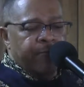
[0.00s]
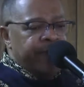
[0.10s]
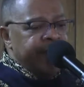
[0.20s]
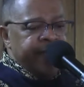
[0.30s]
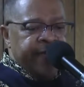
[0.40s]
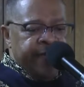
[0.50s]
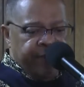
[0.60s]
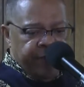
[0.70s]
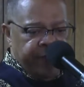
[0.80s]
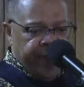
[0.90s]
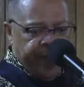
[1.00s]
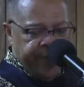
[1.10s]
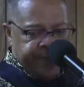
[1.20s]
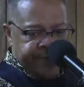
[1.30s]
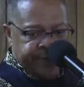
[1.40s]
But money ain't everything.
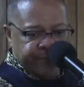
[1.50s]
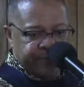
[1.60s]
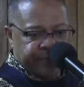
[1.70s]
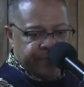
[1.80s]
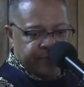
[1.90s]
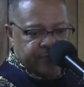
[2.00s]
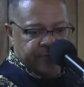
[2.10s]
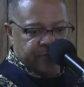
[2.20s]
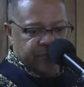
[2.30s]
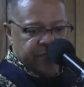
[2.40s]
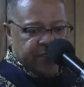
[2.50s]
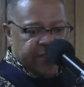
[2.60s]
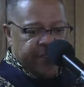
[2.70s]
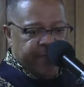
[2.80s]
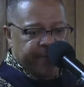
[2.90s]

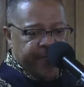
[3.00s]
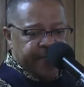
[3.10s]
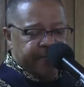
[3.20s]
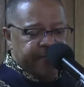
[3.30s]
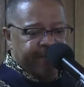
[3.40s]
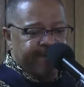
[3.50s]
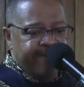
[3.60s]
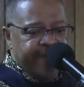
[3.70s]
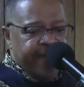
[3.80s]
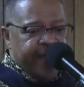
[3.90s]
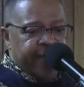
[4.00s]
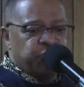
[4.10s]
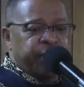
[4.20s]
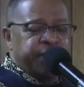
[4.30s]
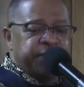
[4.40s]
Amen. That's
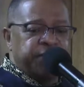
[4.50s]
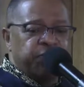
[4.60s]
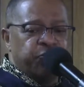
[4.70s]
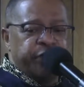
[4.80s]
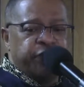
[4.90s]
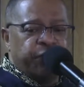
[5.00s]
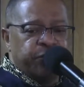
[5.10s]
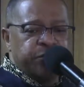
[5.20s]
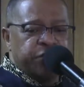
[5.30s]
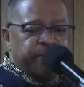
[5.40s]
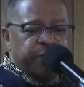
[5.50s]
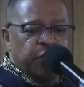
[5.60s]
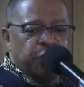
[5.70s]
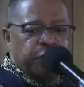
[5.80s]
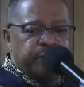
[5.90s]
why you see rich folk jumping
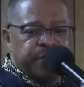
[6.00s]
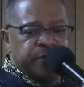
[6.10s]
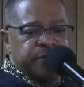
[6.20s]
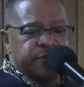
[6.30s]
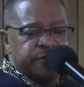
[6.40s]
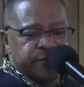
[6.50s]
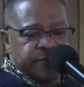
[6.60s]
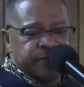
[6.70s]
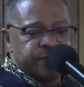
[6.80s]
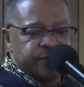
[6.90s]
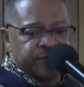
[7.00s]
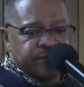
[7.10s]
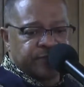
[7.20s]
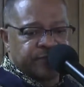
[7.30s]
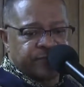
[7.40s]
off of buildings. That's
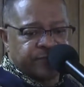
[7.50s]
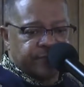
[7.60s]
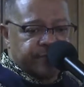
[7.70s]
right.